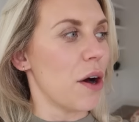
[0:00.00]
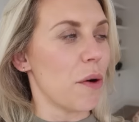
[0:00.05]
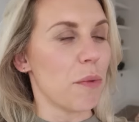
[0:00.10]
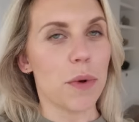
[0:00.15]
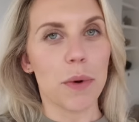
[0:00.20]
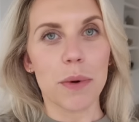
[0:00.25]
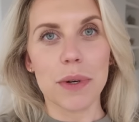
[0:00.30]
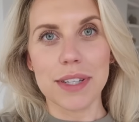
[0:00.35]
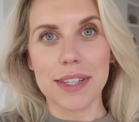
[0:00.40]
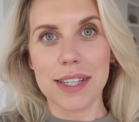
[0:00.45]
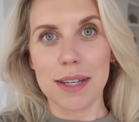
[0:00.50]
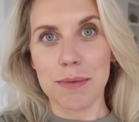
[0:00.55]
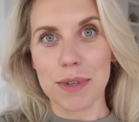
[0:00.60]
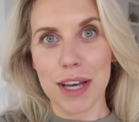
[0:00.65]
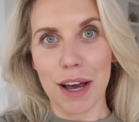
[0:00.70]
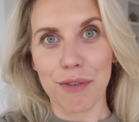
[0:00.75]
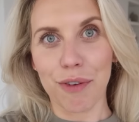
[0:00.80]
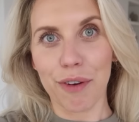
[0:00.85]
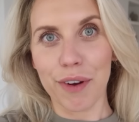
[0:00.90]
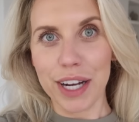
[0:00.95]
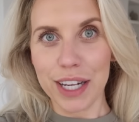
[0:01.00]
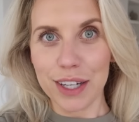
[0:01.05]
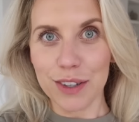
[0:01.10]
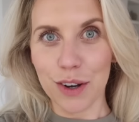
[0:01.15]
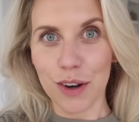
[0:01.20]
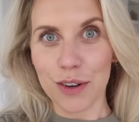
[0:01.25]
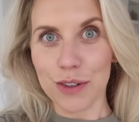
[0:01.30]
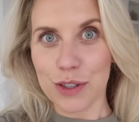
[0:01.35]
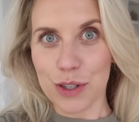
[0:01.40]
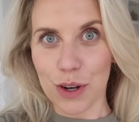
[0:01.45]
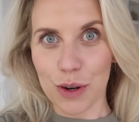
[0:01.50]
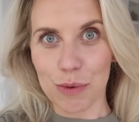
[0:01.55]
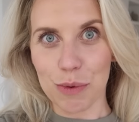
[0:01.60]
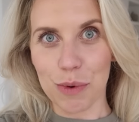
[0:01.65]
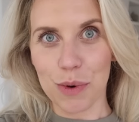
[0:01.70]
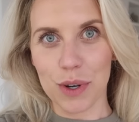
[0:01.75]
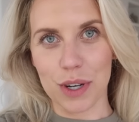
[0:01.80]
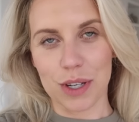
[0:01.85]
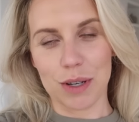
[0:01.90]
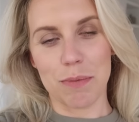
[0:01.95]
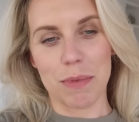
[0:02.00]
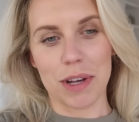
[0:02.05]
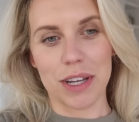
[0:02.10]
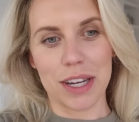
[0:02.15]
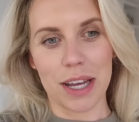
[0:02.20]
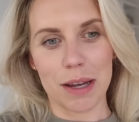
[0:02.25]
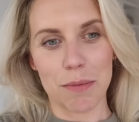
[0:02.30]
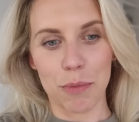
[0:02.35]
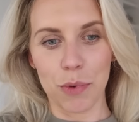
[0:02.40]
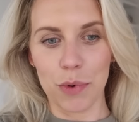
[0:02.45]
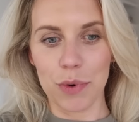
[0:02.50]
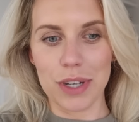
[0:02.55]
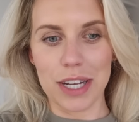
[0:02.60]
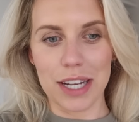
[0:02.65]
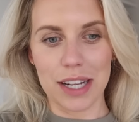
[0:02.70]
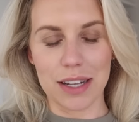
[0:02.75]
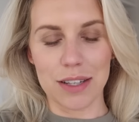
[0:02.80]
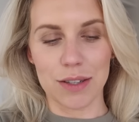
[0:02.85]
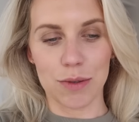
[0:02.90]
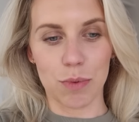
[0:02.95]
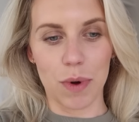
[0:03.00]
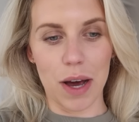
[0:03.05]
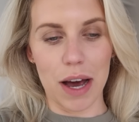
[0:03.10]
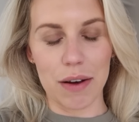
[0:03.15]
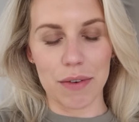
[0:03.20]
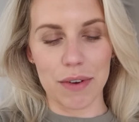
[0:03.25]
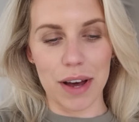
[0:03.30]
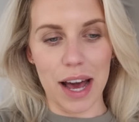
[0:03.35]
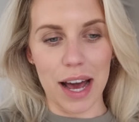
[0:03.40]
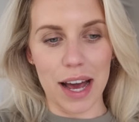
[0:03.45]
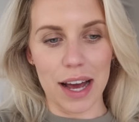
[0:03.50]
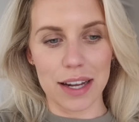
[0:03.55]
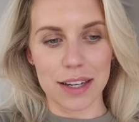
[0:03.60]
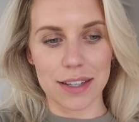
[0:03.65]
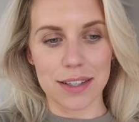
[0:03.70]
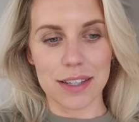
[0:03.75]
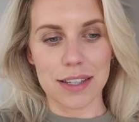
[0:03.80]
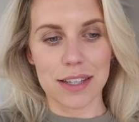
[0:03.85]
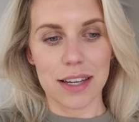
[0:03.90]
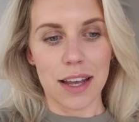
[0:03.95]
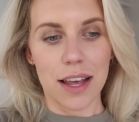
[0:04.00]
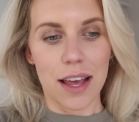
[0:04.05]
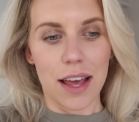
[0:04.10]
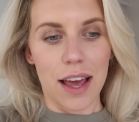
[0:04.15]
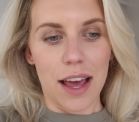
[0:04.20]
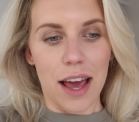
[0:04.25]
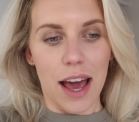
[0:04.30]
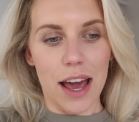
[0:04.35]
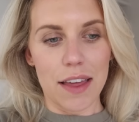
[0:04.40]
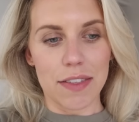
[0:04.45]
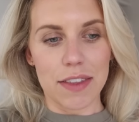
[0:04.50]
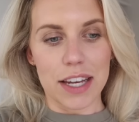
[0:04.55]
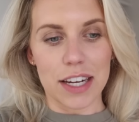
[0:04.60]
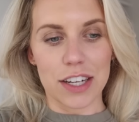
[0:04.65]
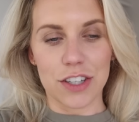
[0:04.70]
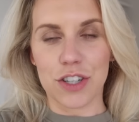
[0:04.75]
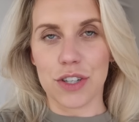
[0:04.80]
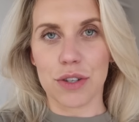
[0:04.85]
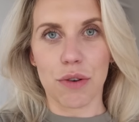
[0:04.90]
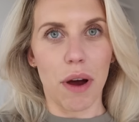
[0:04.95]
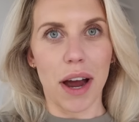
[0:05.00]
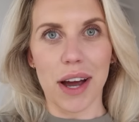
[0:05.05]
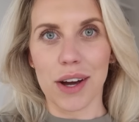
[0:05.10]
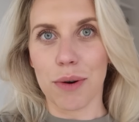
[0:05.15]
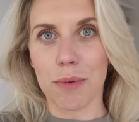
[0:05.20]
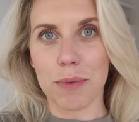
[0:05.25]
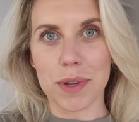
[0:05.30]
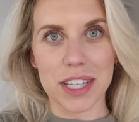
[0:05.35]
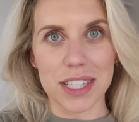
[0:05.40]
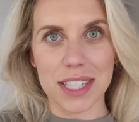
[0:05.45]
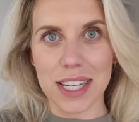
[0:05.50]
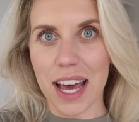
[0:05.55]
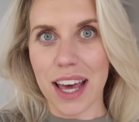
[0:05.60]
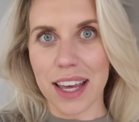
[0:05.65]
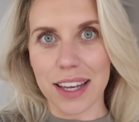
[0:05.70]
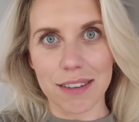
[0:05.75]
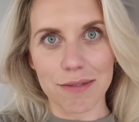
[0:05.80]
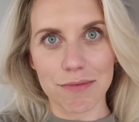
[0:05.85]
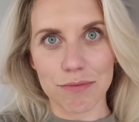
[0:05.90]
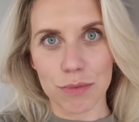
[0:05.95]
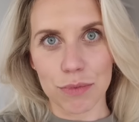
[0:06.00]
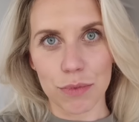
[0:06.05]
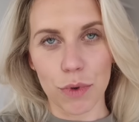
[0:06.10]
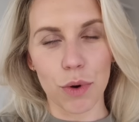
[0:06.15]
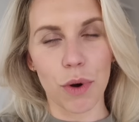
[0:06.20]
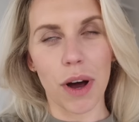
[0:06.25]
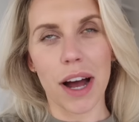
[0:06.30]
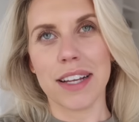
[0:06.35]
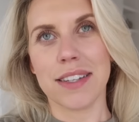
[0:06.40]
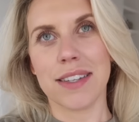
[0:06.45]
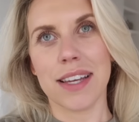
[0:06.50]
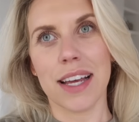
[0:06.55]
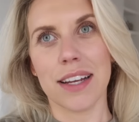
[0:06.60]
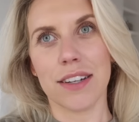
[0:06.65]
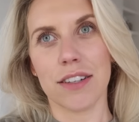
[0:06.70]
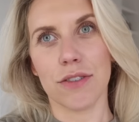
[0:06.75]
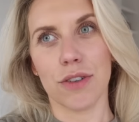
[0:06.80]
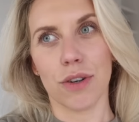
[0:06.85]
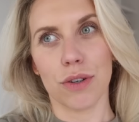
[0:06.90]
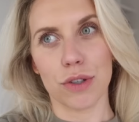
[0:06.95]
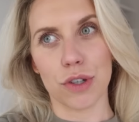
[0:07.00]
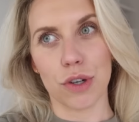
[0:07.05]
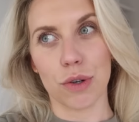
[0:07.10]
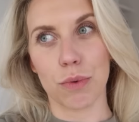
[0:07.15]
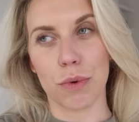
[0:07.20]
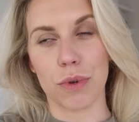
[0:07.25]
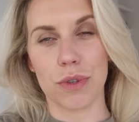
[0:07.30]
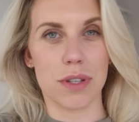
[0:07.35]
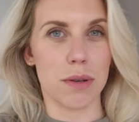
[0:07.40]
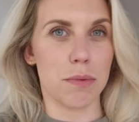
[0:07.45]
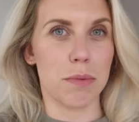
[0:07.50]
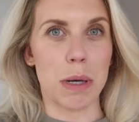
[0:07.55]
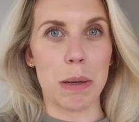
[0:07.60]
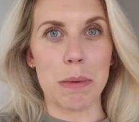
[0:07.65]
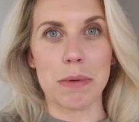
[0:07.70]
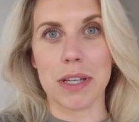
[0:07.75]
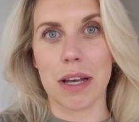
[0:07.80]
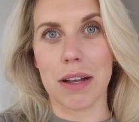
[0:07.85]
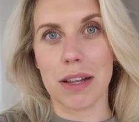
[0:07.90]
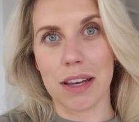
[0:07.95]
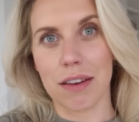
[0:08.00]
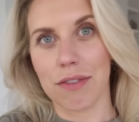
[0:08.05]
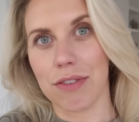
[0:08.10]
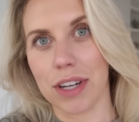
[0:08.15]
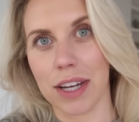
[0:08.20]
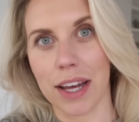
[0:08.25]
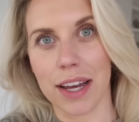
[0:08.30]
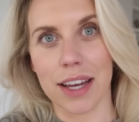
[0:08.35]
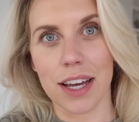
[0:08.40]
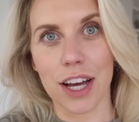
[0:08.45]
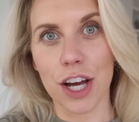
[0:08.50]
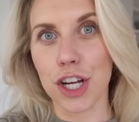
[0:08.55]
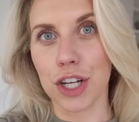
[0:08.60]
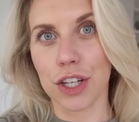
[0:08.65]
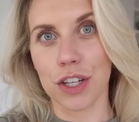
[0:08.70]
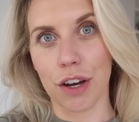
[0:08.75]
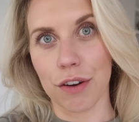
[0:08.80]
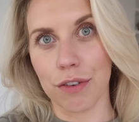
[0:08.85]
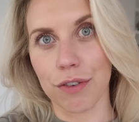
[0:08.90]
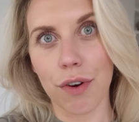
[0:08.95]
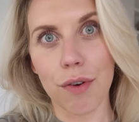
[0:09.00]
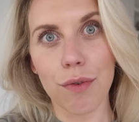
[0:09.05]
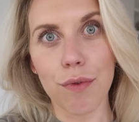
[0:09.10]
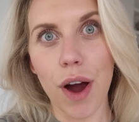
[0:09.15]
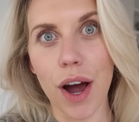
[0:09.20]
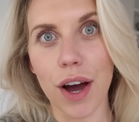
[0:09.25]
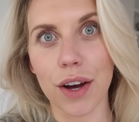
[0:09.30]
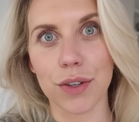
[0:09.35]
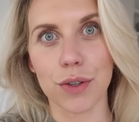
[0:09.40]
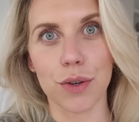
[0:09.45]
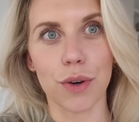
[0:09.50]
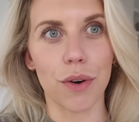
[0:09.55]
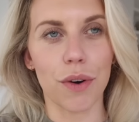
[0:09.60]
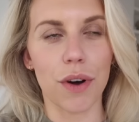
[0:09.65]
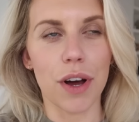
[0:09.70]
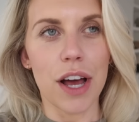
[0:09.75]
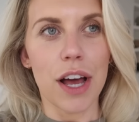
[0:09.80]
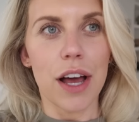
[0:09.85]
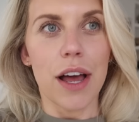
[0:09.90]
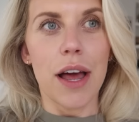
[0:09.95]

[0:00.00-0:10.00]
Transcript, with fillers: We always seem to have a really long dog walk on a Monday morning as well. And, and then I just crack on with the day. Or I say long dog walk, sometimes I'll even like go for a run or